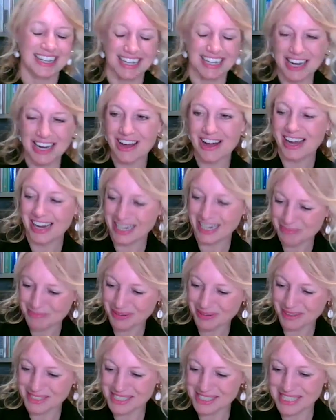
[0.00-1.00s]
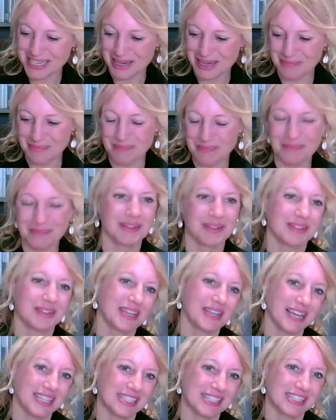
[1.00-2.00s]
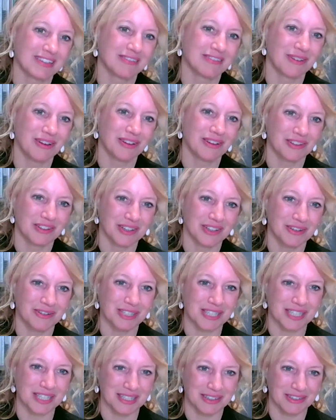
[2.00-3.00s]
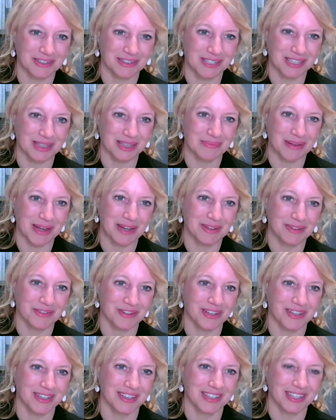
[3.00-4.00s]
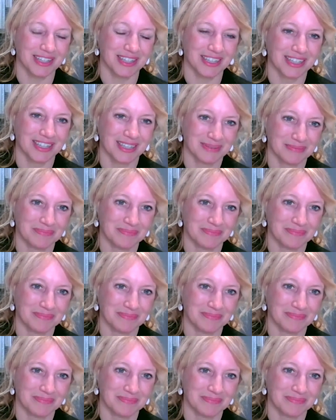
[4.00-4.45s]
line, but yes, rather crossing the boundary, I think.